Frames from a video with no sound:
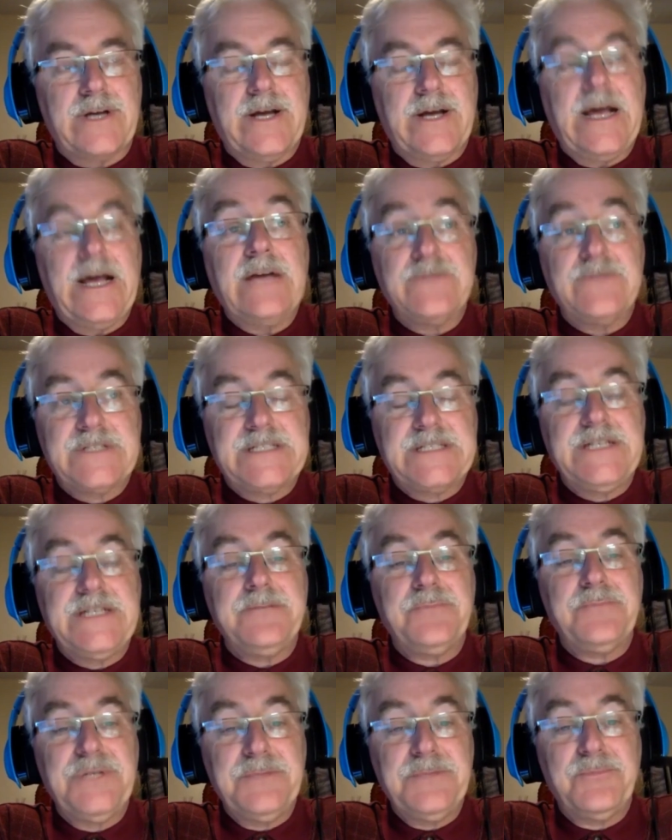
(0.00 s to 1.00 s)
I have
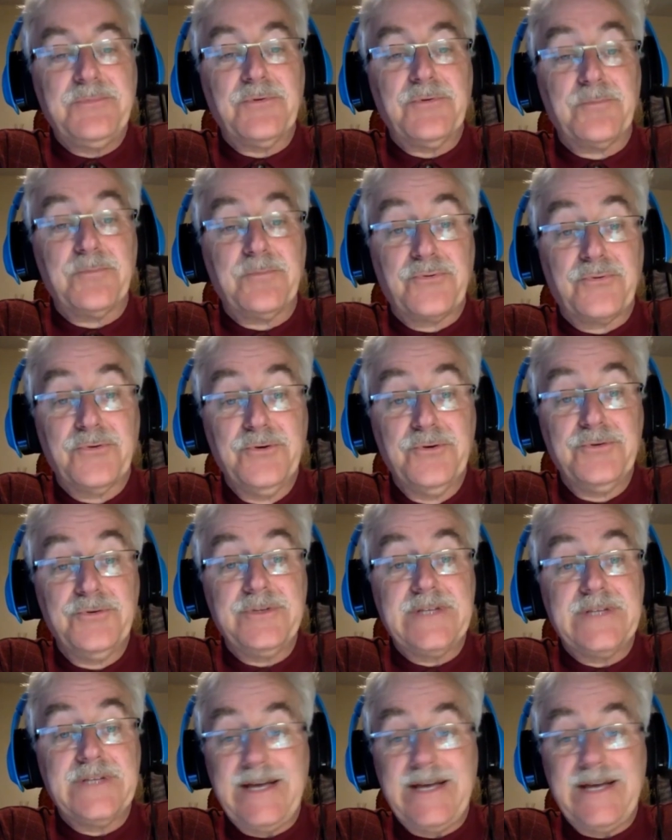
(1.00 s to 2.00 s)
seen people
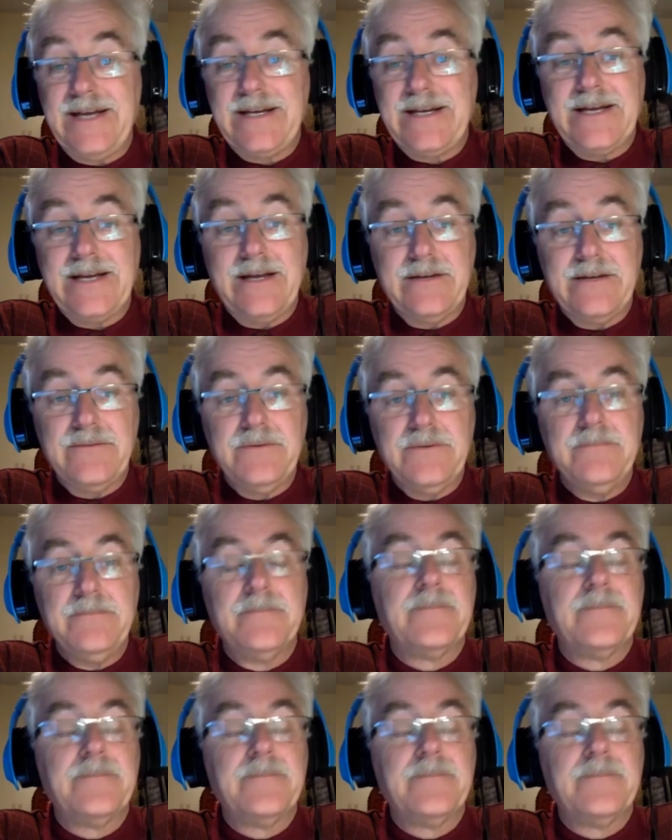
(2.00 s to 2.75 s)
prune the heck out of them,